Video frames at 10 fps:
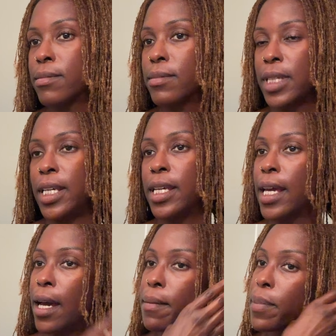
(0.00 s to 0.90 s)
the heat
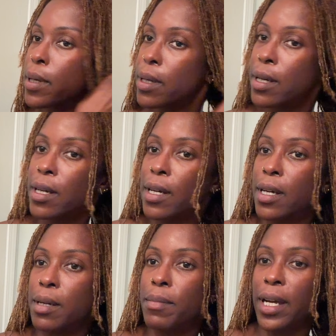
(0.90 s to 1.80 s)
cap.
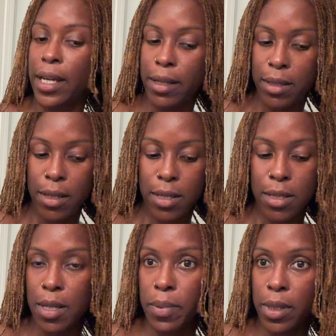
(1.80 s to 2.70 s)
My hair doesn't
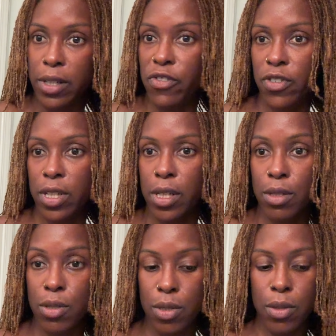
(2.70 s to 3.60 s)
typically fit
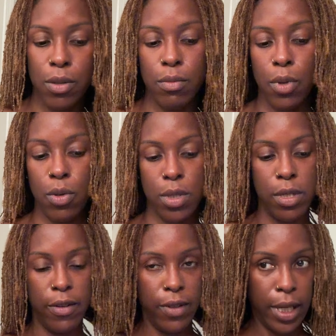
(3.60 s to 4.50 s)
into most
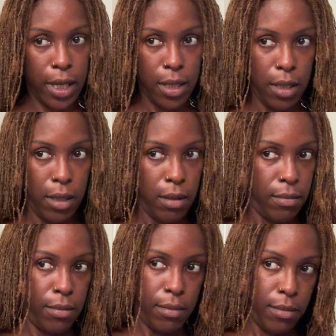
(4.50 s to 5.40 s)
of like the
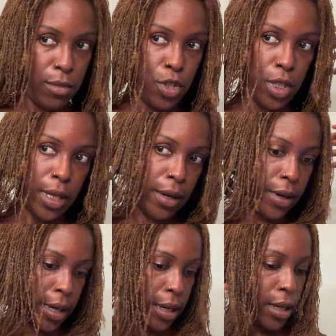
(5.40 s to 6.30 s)

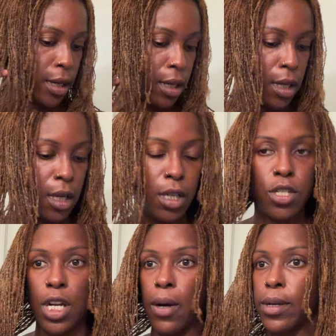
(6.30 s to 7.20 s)
generic
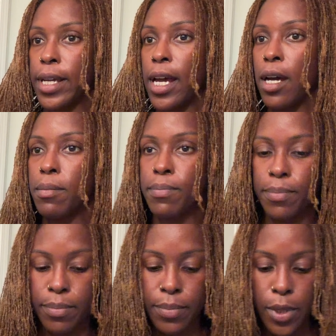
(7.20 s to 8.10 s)
shower cap,
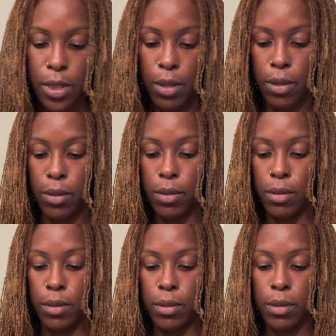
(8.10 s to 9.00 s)
so
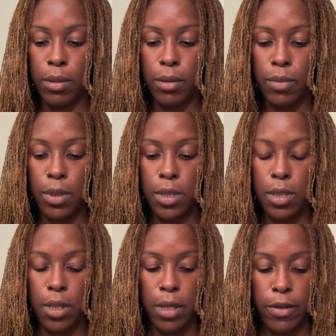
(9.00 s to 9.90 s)
we'll
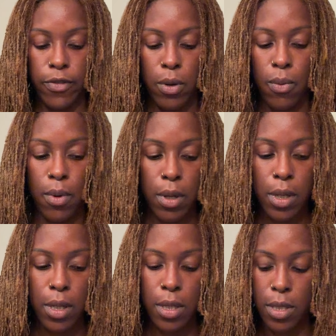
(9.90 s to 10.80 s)
see if it
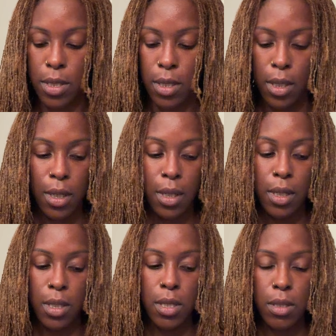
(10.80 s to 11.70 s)
works.
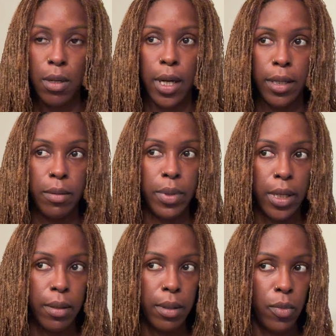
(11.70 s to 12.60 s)
It does look kind of
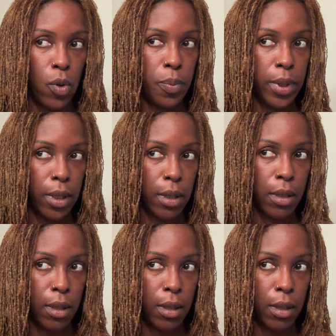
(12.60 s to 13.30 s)
big. I'm hoping